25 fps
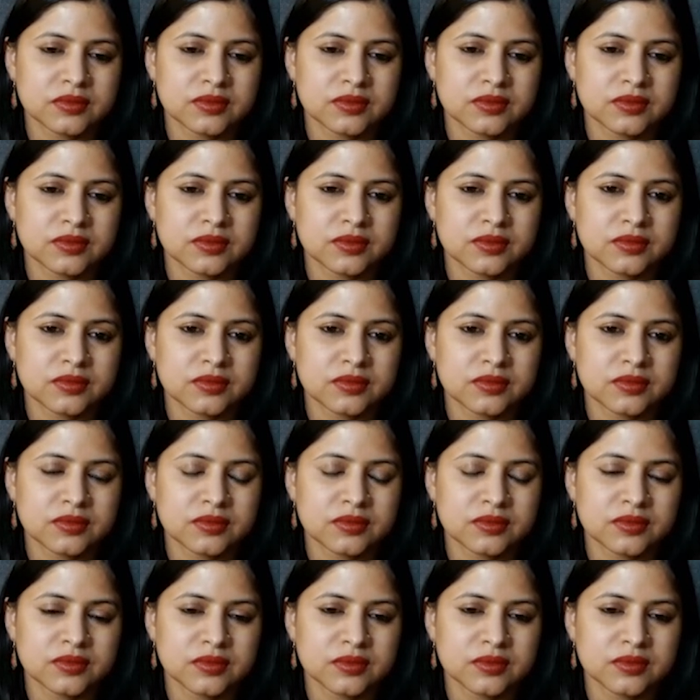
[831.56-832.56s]

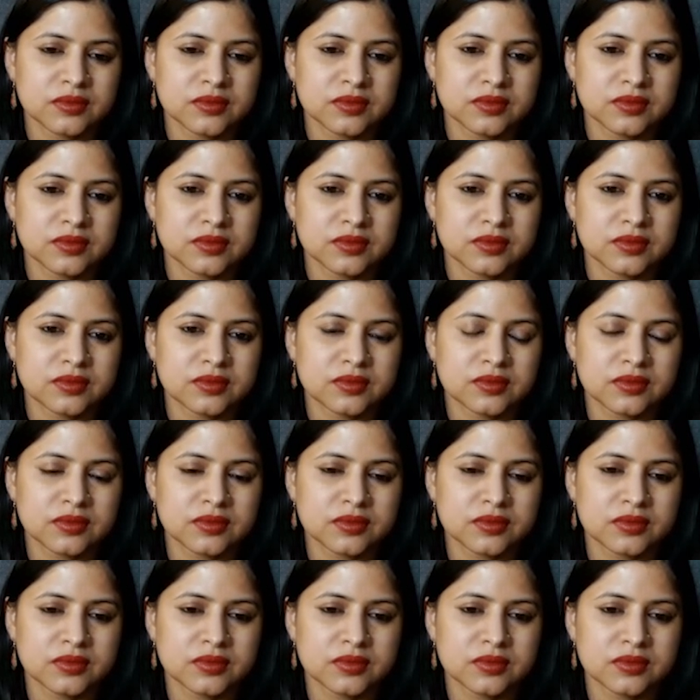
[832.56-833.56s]

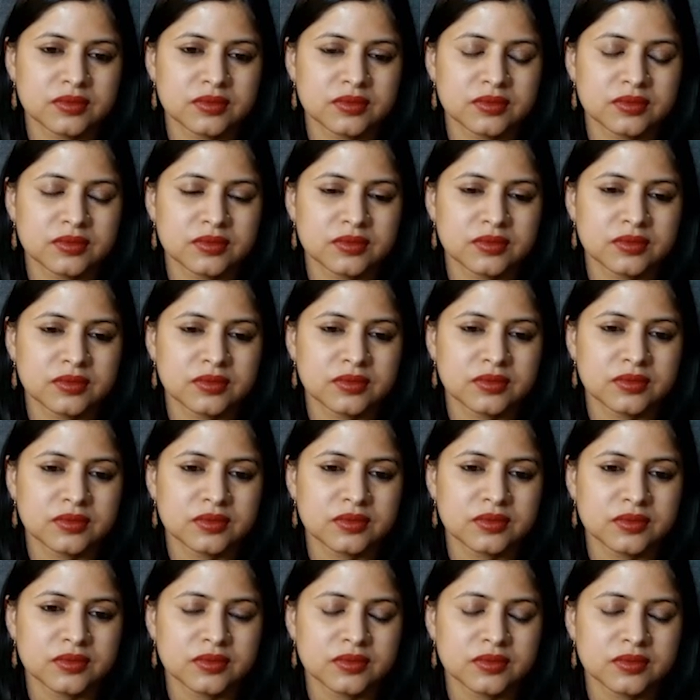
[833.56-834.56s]

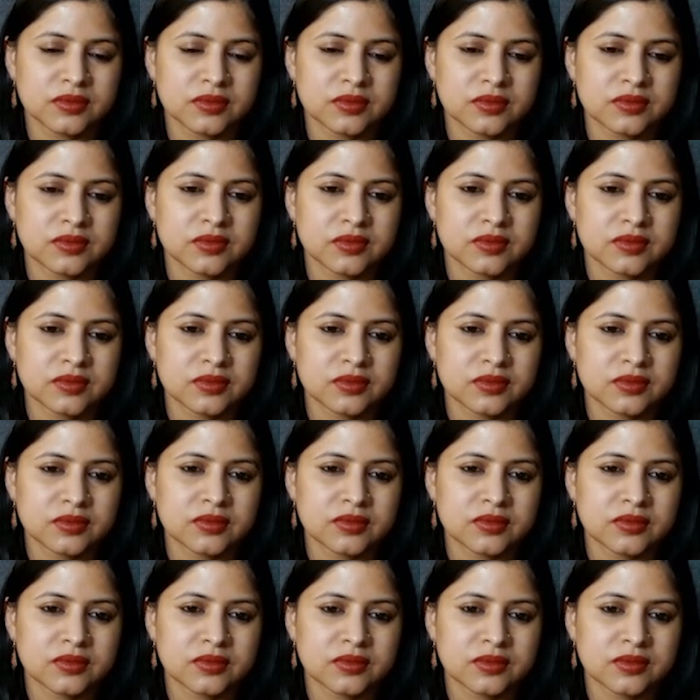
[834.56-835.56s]

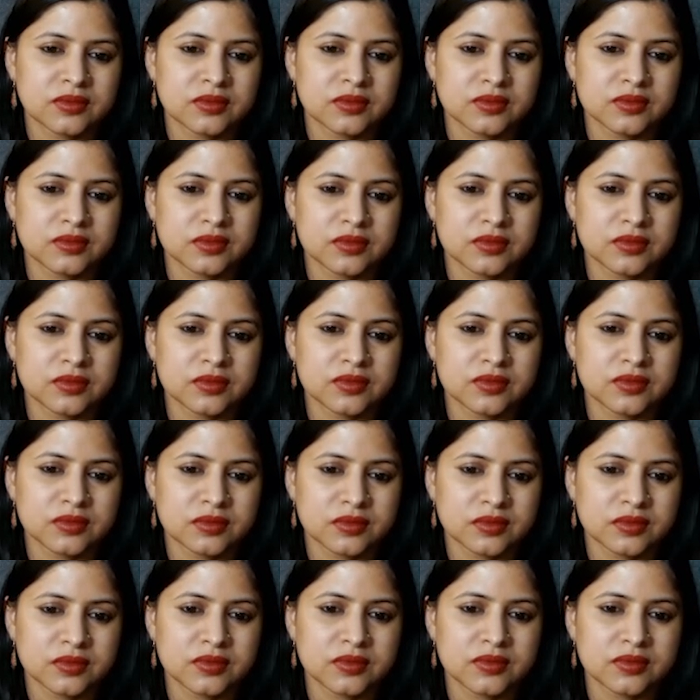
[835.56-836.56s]

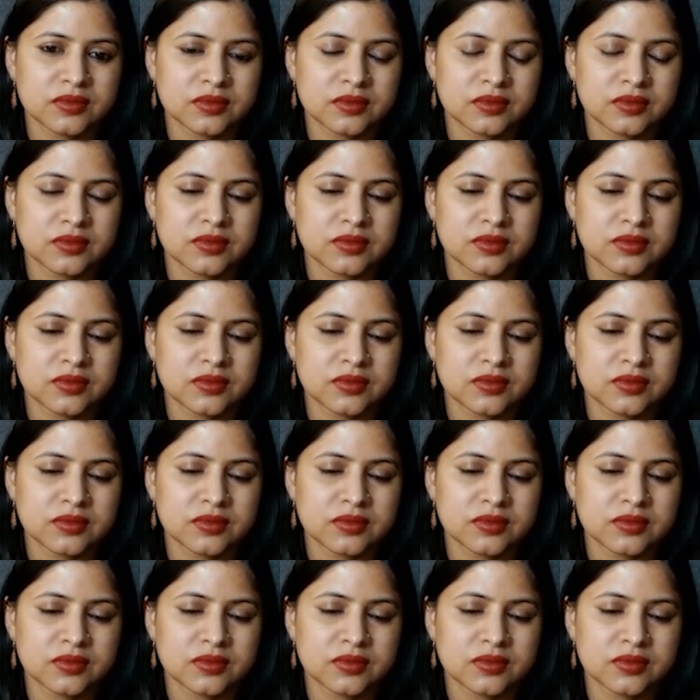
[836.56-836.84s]
(not speaking)